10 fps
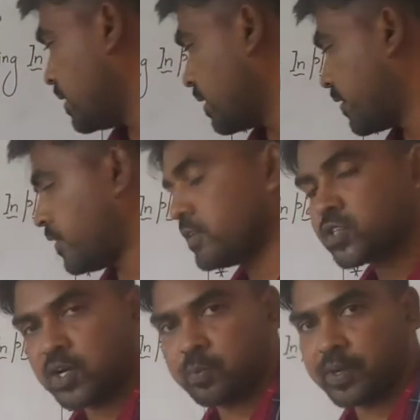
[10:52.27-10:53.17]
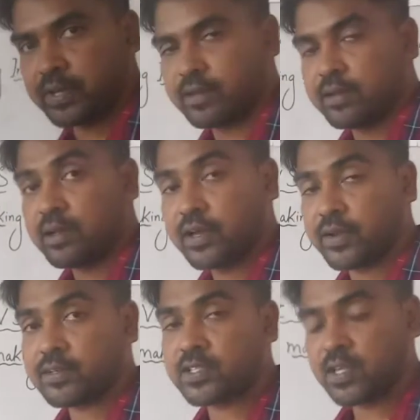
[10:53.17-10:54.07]
Grasshopper,
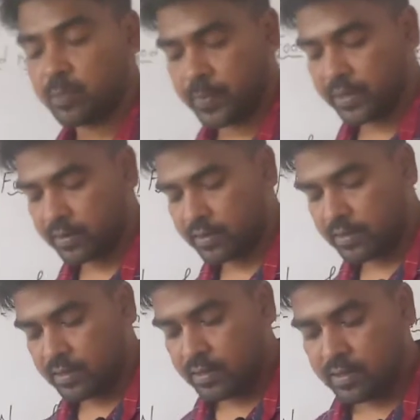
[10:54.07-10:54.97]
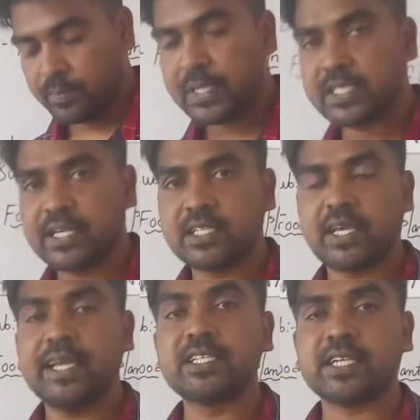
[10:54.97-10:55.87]
grasshopper means it is an
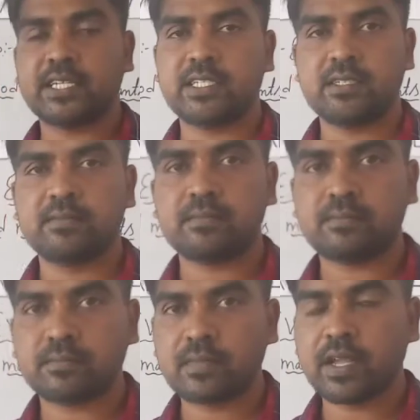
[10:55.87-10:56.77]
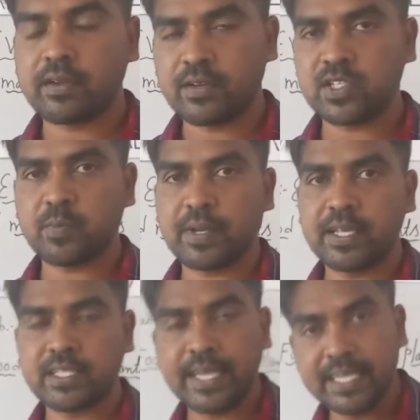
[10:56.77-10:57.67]
insect. Grasshopper
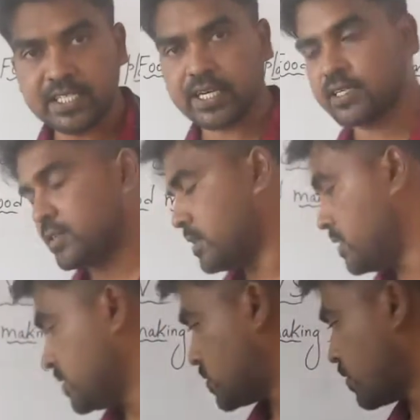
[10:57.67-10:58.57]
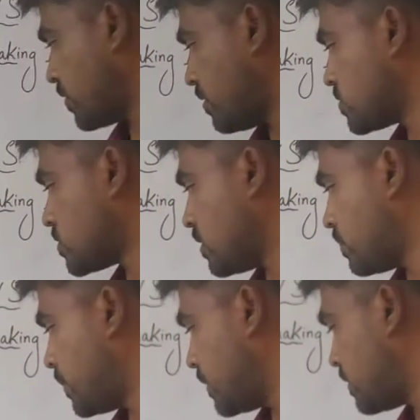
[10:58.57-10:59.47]
is an insect. So
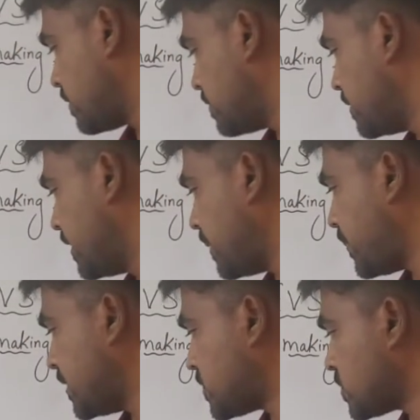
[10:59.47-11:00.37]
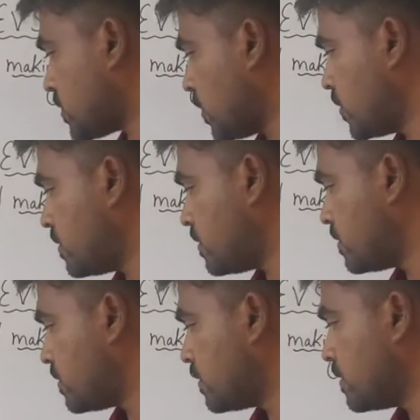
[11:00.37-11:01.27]
grasshopper depends
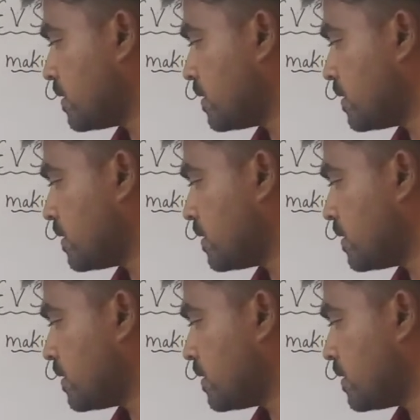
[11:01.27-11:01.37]
on